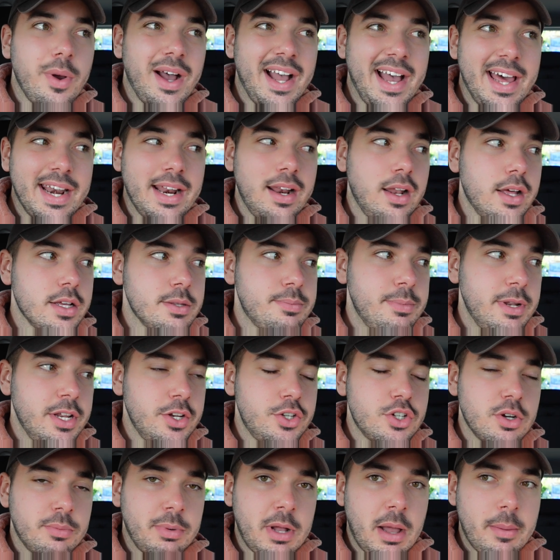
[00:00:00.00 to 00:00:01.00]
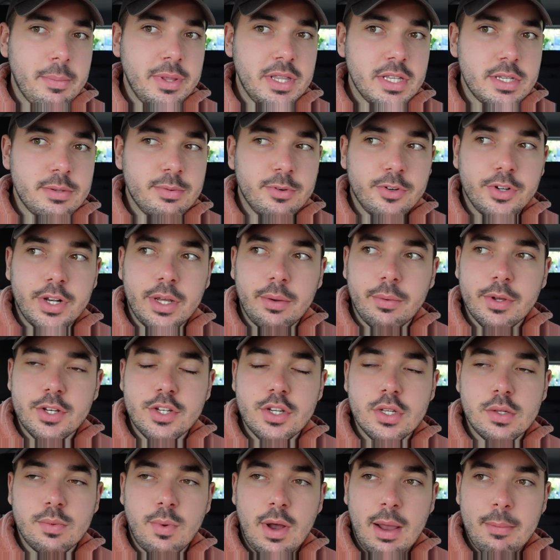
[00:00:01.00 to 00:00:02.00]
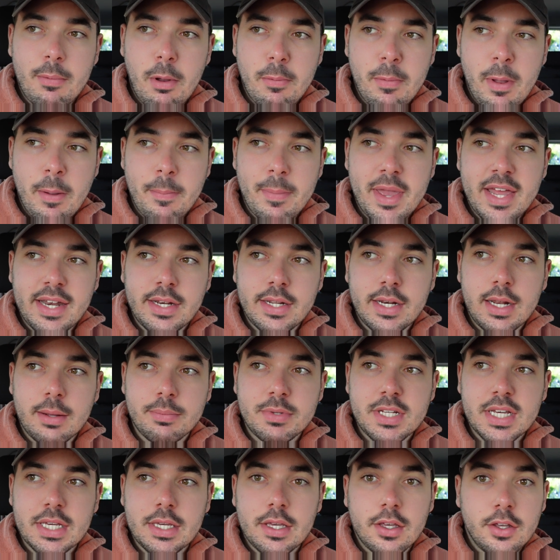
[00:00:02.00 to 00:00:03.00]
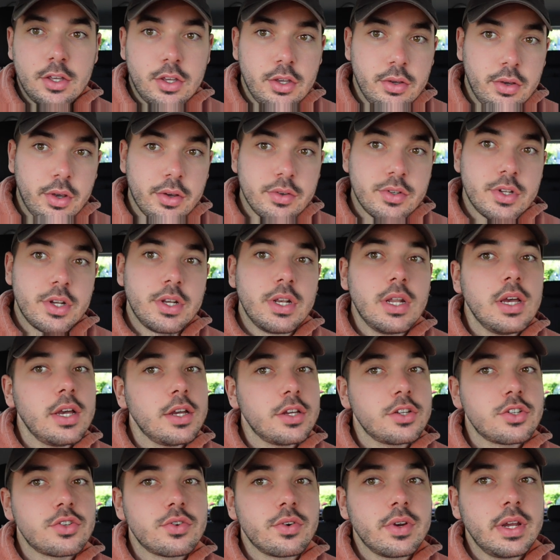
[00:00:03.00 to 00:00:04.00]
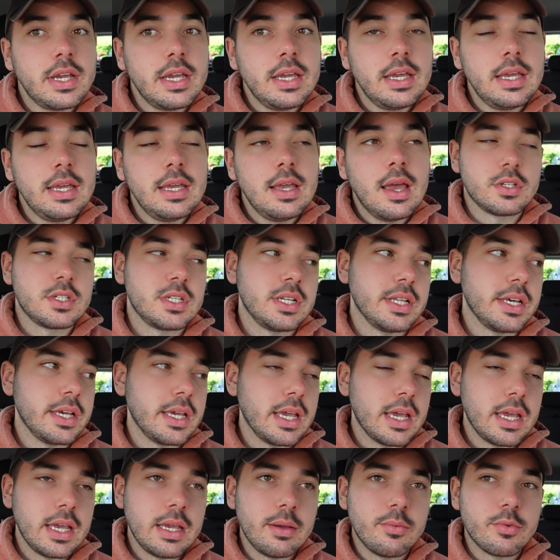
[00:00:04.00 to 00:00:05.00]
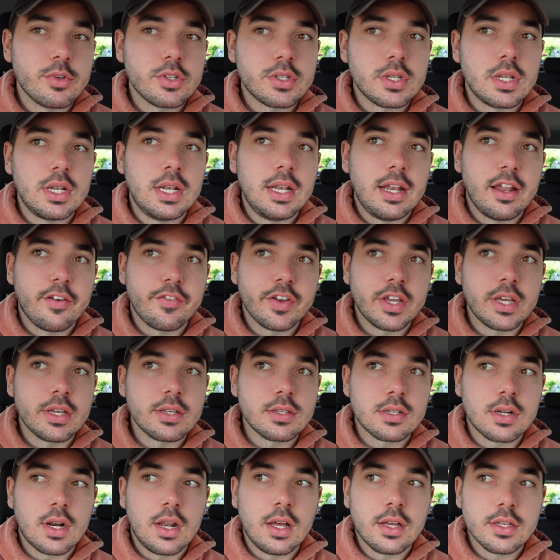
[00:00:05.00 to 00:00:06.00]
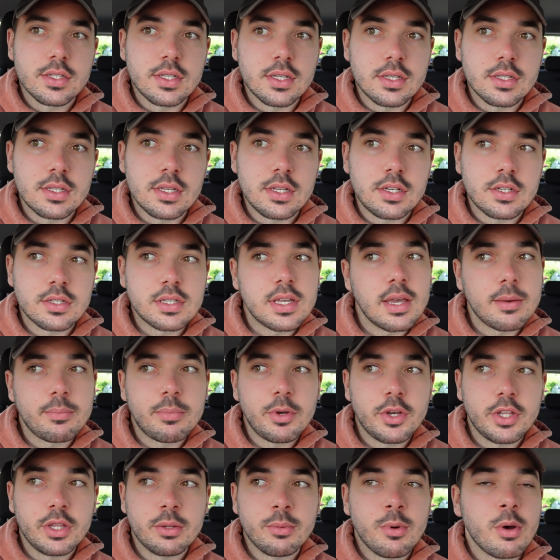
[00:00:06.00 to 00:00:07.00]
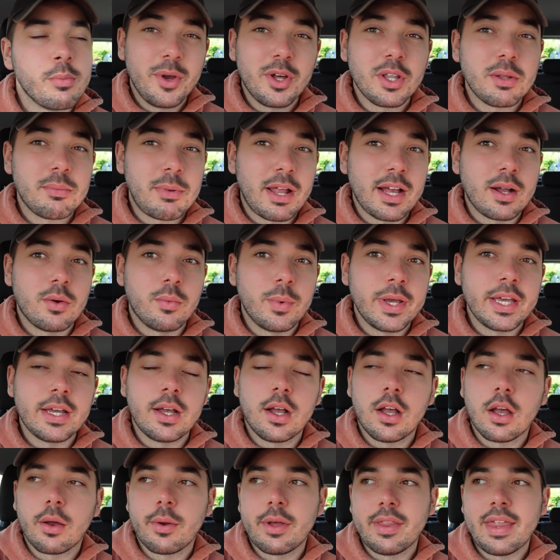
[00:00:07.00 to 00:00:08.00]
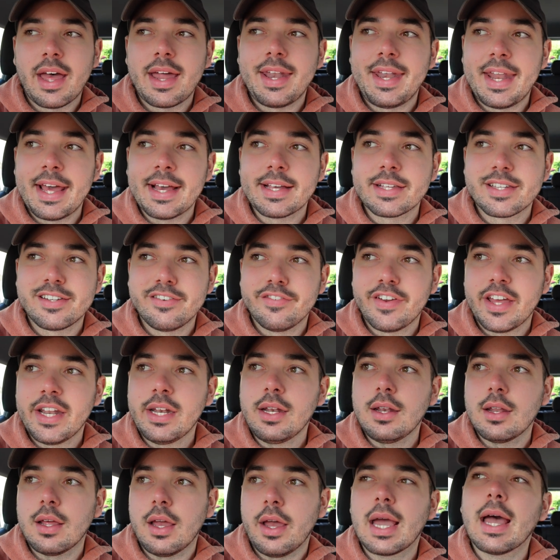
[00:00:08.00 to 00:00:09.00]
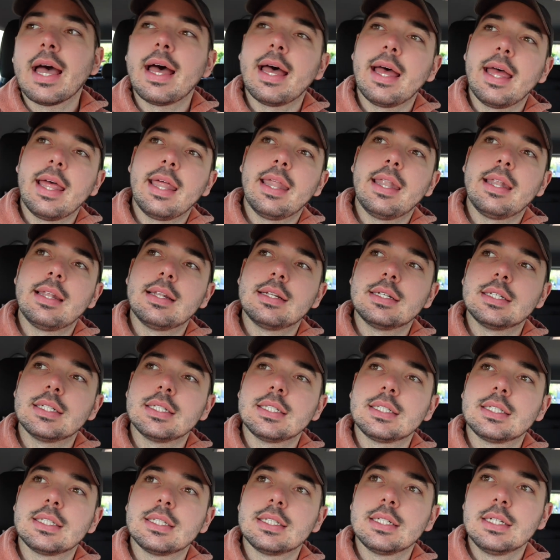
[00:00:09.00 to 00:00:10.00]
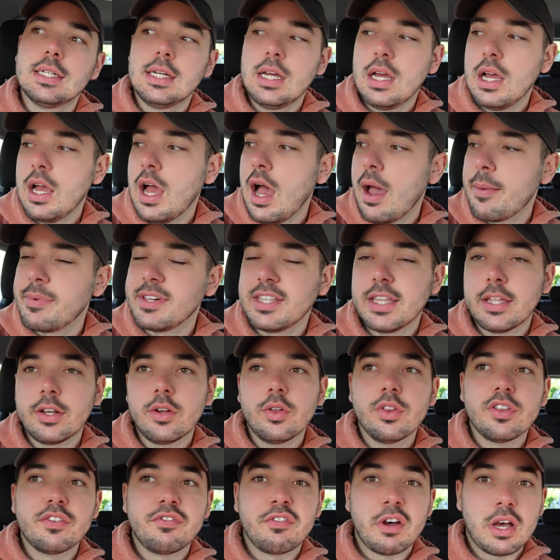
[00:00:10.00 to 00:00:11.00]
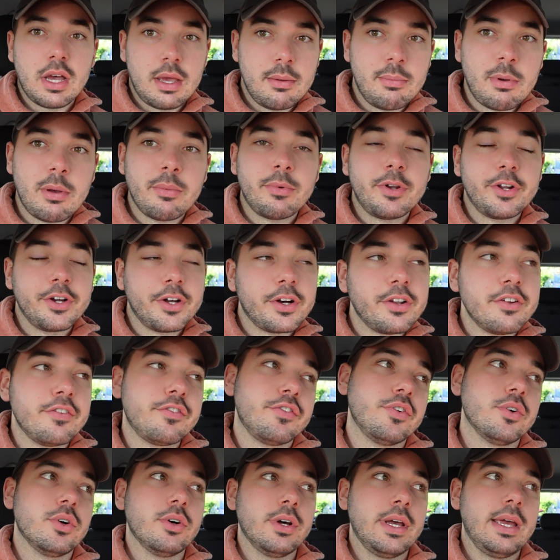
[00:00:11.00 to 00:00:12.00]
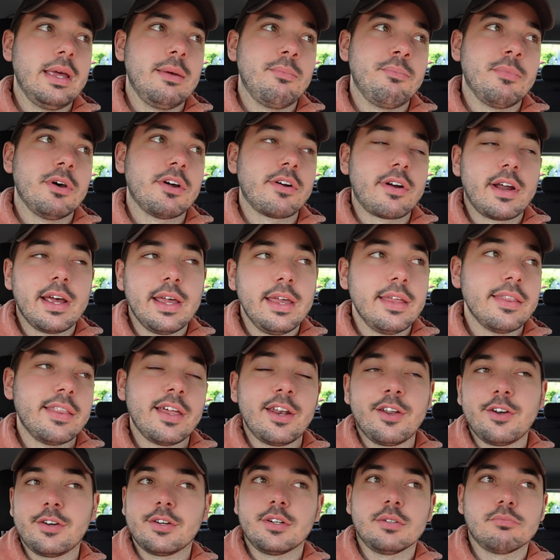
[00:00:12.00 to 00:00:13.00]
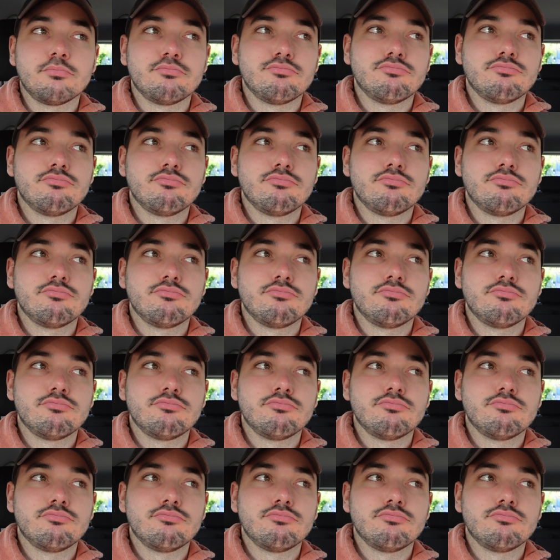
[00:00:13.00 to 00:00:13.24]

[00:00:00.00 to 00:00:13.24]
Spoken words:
I had a last minute job coming this morning, which is why my mum ended up taking Hugo to nursery. Honestly, he was loving his glasses. He just kept putting them on. We got them like a week ago at that next event. And I mean, they're not the vibe I would have gone for him. All right, they're not.